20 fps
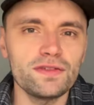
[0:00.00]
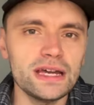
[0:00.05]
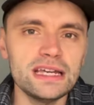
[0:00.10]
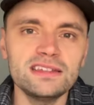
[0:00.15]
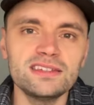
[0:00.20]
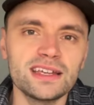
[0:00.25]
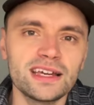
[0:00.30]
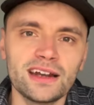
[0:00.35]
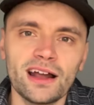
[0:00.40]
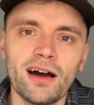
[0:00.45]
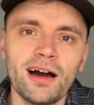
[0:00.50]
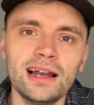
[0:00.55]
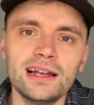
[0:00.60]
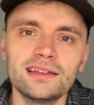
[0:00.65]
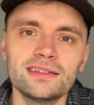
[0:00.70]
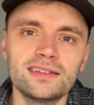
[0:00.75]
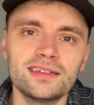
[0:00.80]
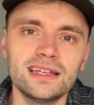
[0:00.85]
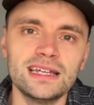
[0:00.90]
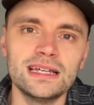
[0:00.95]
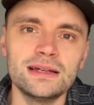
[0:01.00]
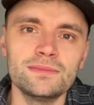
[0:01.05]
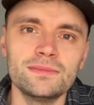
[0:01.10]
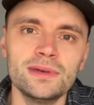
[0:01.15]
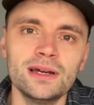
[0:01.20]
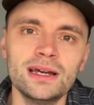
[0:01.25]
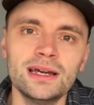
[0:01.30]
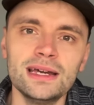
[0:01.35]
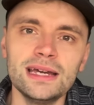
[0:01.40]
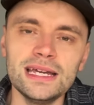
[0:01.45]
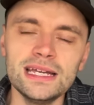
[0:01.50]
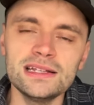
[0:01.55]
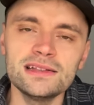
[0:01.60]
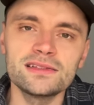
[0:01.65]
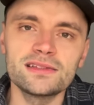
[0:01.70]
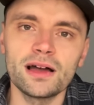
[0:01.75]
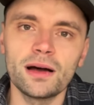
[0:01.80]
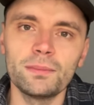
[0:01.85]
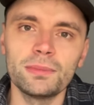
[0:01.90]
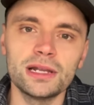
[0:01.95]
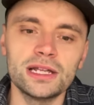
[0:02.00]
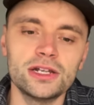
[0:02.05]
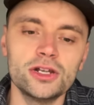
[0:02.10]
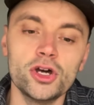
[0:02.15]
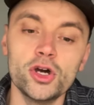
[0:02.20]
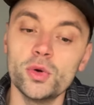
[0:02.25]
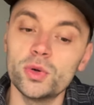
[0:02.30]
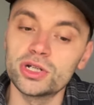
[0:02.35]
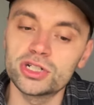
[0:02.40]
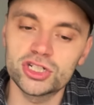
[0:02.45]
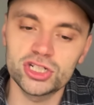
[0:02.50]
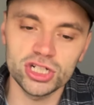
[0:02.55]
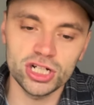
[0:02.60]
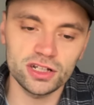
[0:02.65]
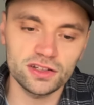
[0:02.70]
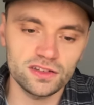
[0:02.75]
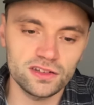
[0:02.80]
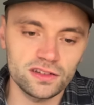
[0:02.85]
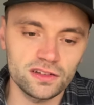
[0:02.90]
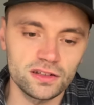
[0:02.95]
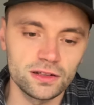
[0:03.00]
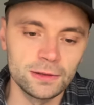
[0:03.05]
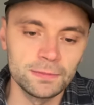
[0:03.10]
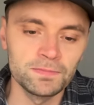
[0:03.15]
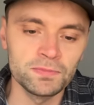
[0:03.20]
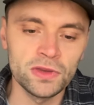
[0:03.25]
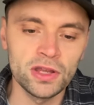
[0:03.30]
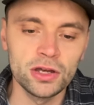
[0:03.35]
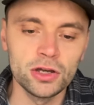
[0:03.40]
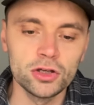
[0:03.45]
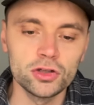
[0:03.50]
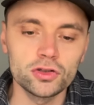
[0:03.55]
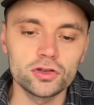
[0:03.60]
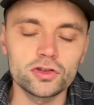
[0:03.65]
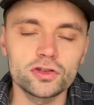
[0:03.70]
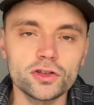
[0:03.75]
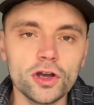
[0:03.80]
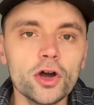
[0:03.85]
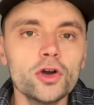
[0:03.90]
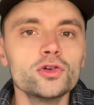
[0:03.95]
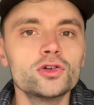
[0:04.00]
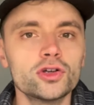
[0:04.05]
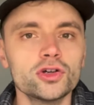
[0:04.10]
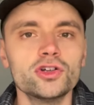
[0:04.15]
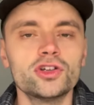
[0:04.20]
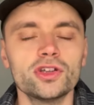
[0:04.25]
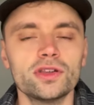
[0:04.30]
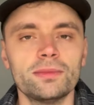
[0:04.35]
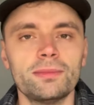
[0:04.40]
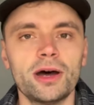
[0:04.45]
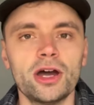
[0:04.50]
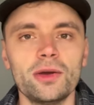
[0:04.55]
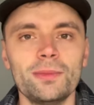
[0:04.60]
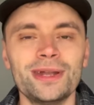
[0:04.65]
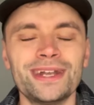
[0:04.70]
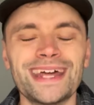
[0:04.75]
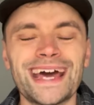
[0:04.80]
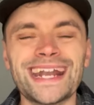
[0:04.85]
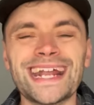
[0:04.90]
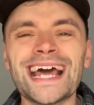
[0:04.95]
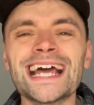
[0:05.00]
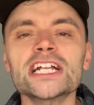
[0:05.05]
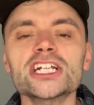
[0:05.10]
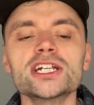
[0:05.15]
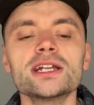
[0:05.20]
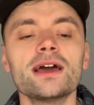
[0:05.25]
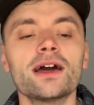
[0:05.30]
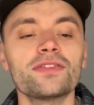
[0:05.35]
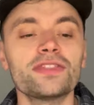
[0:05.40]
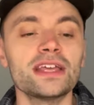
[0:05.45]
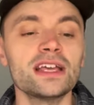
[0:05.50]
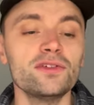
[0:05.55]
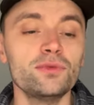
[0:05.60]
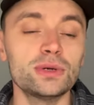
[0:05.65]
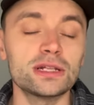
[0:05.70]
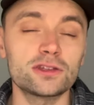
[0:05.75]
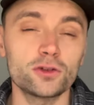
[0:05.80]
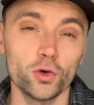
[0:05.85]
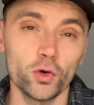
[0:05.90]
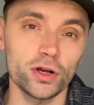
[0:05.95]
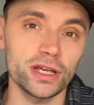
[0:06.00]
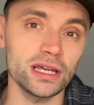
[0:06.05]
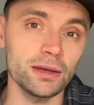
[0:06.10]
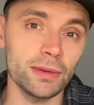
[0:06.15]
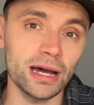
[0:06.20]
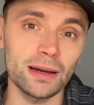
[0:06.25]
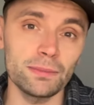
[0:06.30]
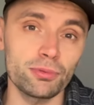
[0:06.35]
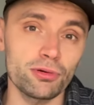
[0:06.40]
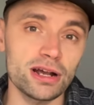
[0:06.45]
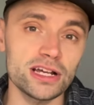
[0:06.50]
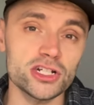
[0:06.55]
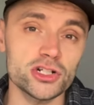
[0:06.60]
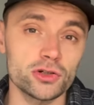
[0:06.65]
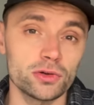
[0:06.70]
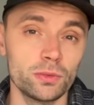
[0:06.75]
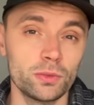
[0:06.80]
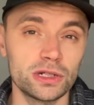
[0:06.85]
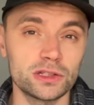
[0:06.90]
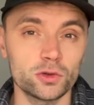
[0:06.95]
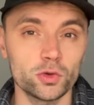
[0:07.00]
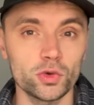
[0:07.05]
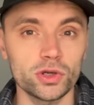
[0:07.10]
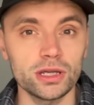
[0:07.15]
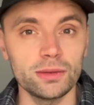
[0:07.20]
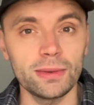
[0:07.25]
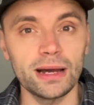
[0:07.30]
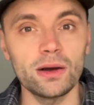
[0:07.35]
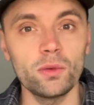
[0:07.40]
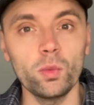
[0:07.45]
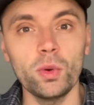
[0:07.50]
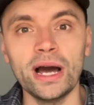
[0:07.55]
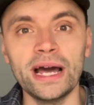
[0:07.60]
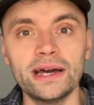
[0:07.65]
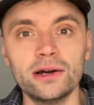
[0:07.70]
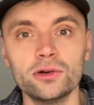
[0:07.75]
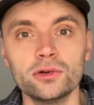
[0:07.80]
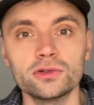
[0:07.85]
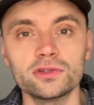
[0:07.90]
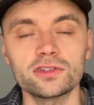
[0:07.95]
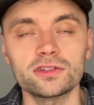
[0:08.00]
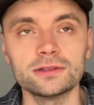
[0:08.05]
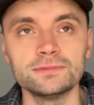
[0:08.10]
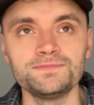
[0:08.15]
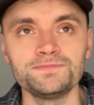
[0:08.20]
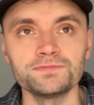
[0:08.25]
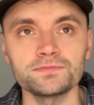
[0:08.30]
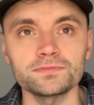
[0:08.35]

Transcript: facing an Ireland team in Dublin who are just so good at the moment. And actually, I think if we're talking about pressure and we're talking about Wales,